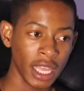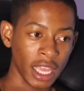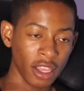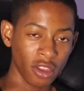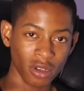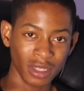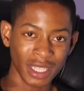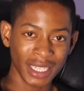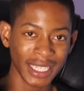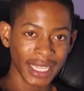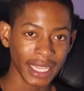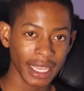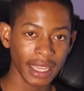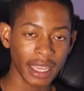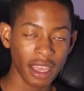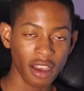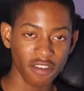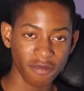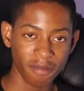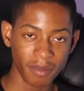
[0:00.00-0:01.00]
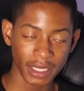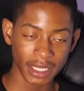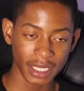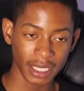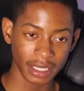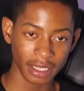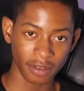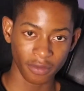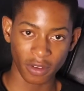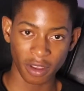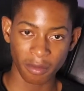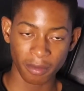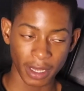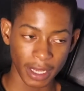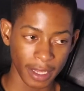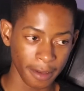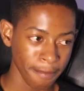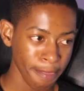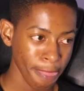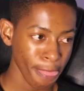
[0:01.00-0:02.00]
they're taking care of business and
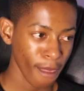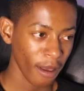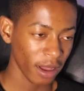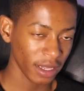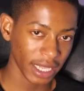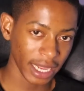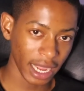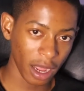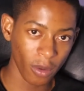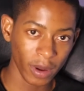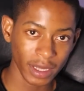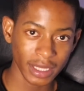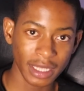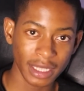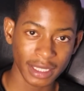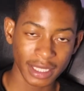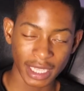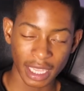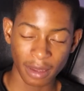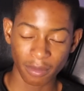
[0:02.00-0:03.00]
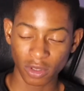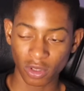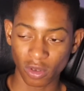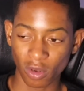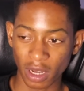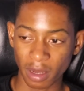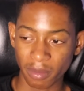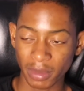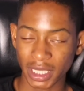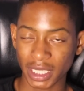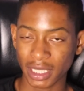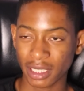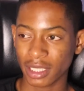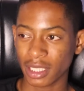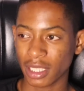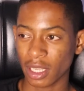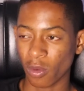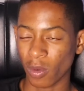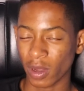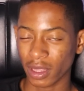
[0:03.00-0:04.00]
family. I was like, I want the same. So let me just
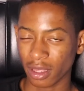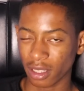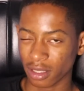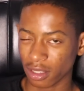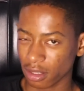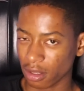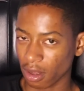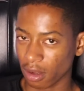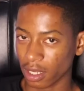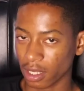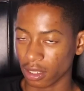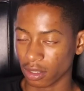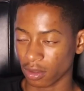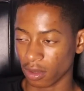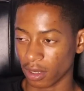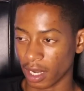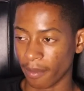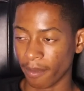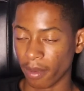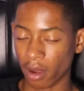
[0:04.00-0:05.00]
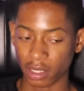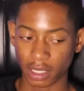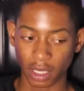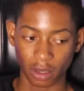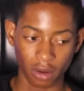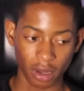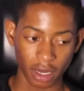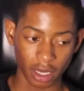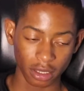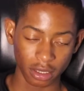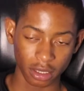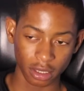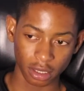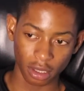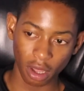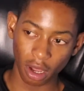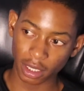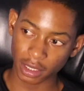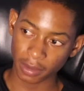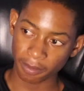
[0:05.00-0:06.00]
see what the stock is all about. I got into
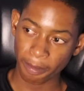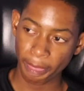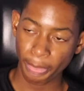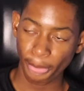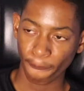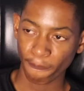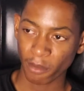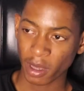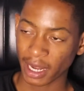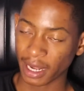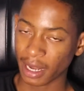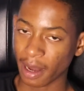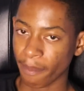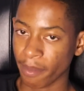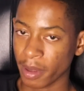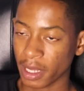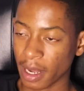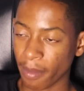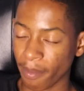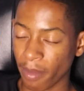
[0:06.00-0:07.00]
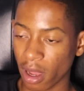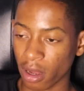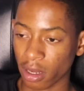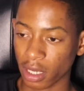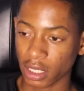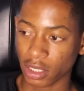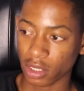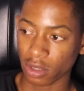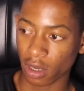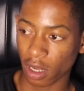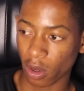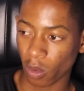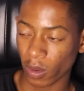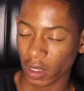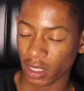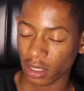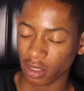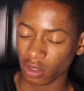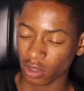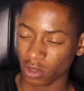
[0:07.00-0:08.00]
stocks, read a bit about it. I
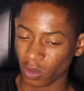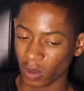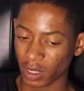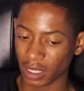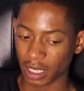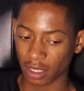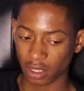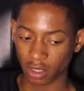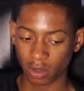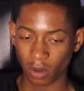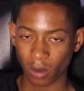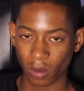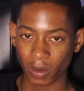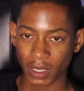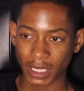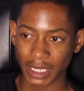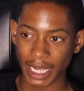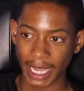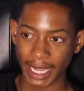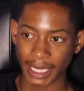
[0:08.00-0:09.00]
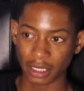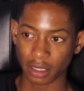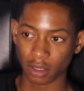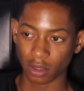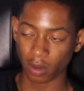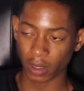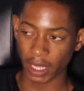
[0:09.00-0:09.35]
went into it, I saw it, and